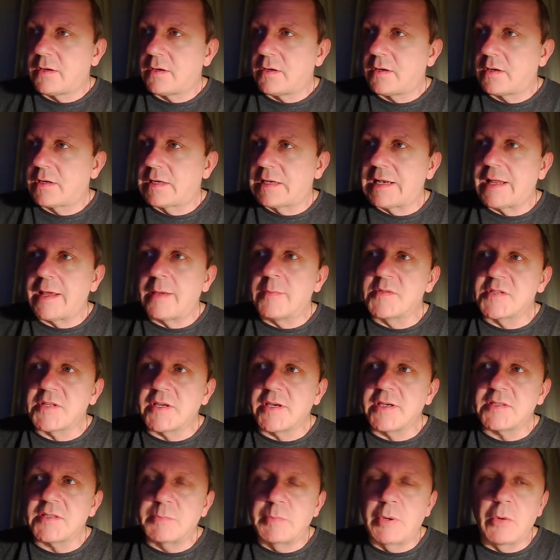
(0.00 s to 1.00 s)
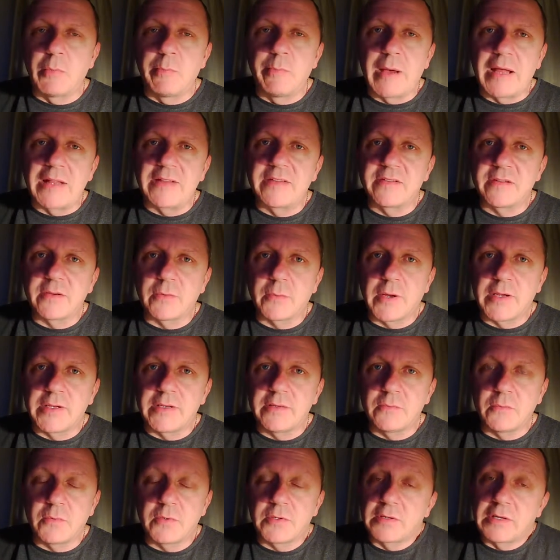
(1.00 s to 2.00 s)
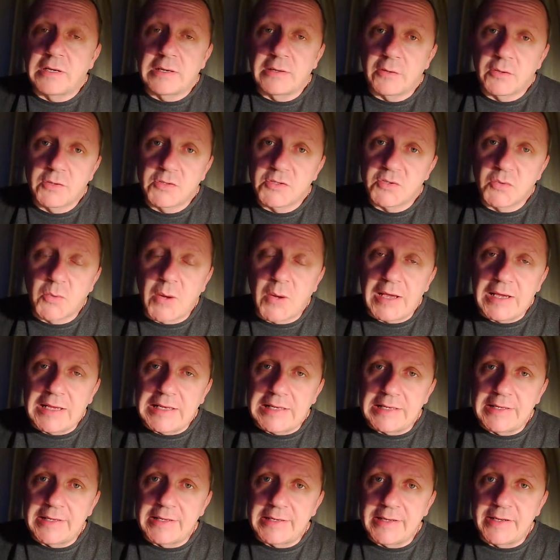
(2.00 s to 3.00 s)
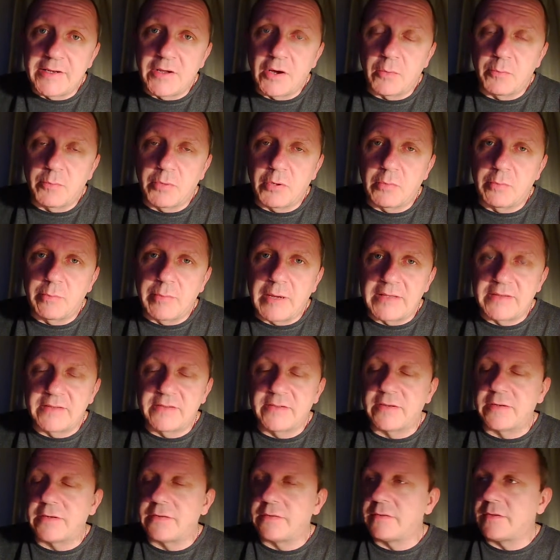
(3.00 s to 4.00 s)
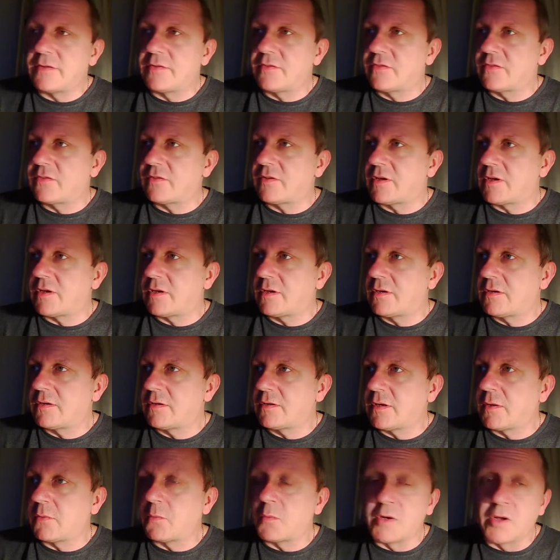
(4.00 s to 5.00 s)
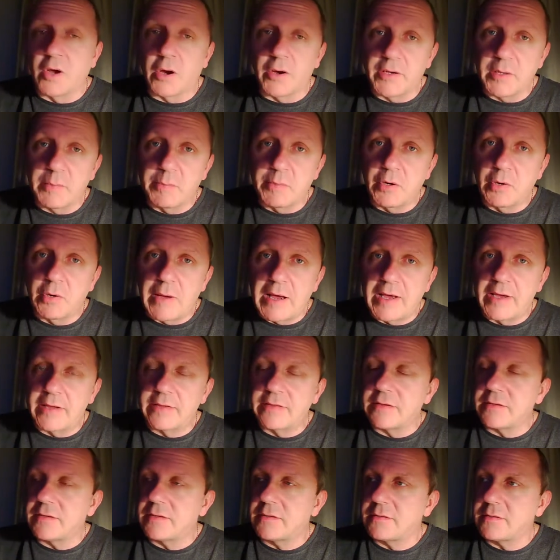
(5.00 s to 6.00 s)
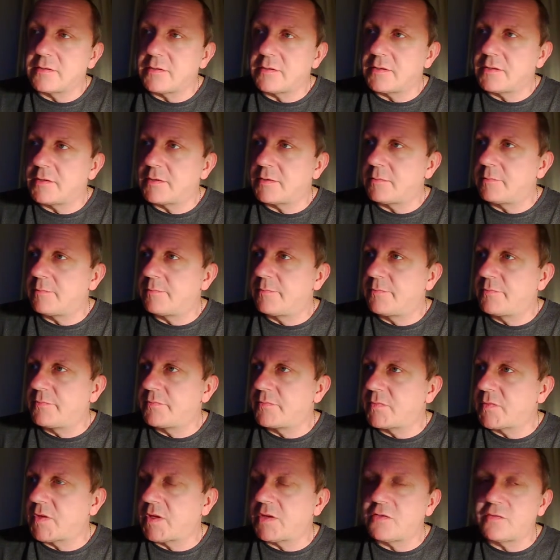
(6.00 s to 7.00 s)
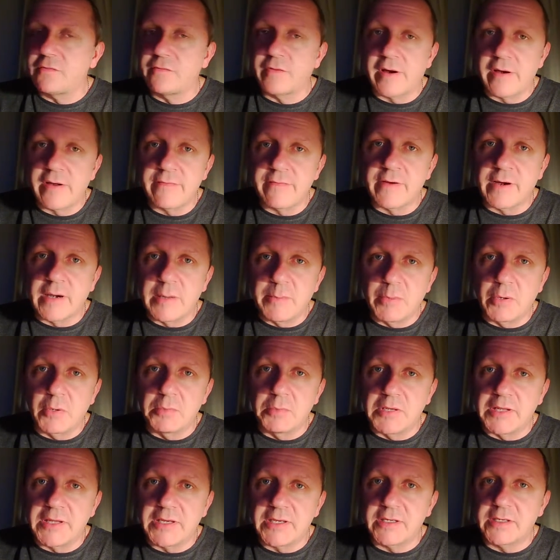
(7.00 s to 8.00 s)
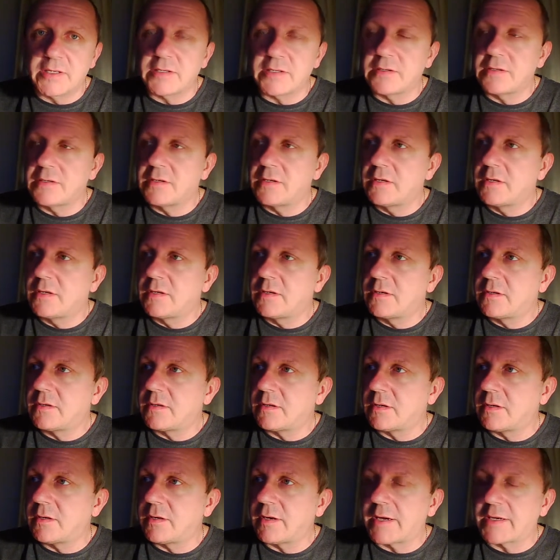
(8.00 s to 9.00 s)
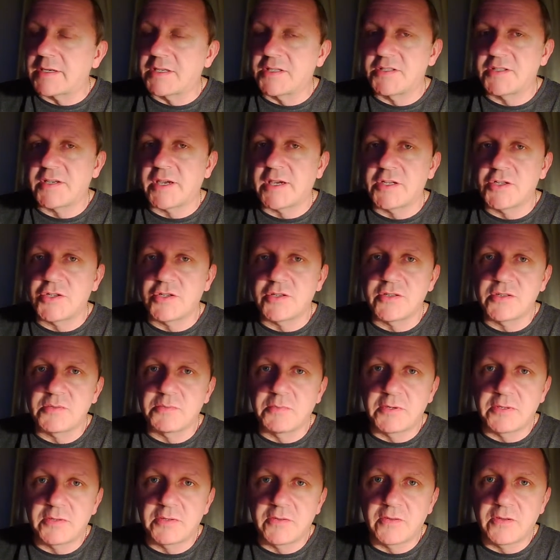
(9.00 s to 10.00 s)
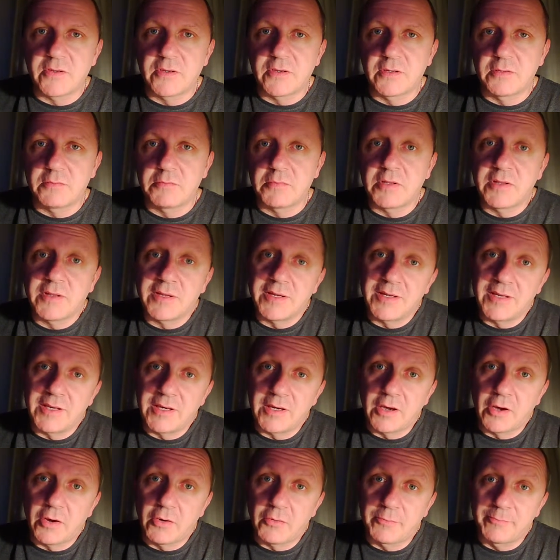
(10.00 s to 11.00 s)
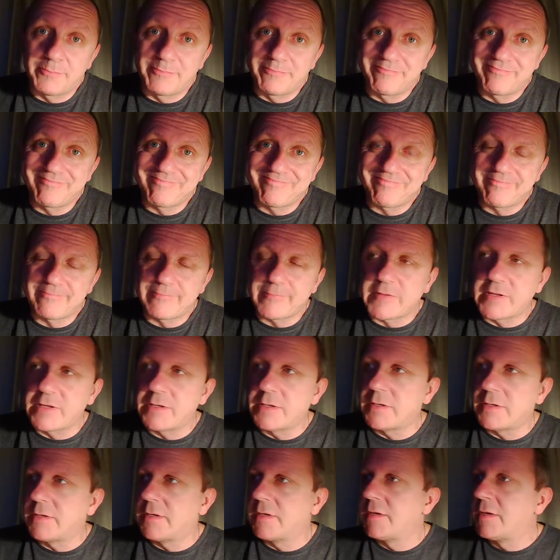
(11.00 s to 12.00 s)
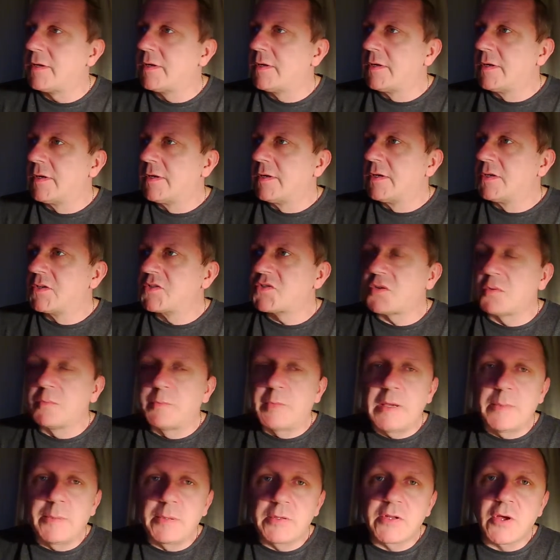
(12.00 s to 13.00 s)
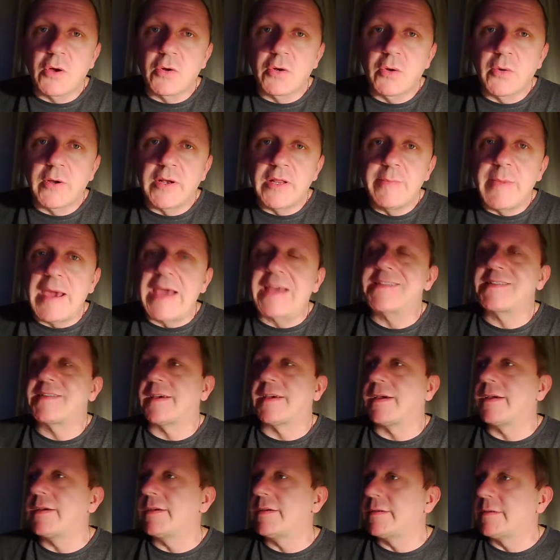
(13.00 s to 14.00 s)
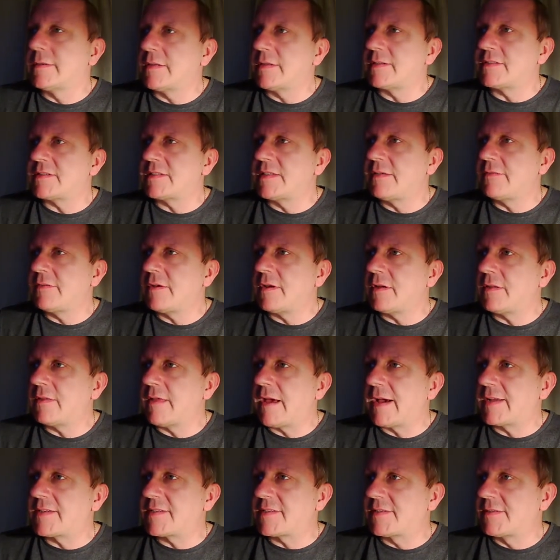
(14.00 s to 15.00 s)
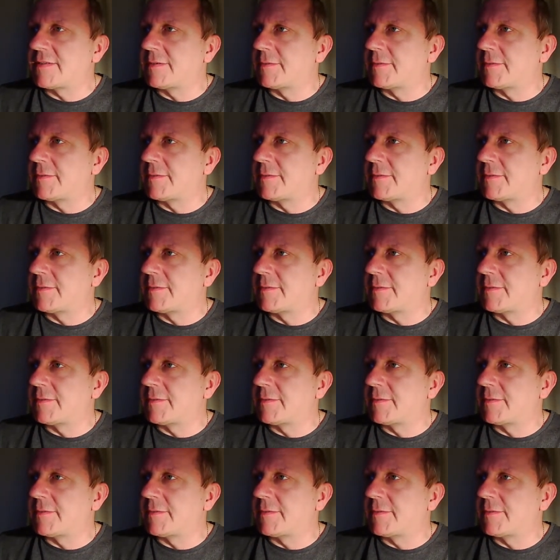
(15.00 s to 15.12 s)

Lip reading: claims that it's pub banter when it's quite clearly not pub banter. It's and we're not in a pub either. It's very, very public accusations, but there you go. Some people don't know any better. Let's leave it at that.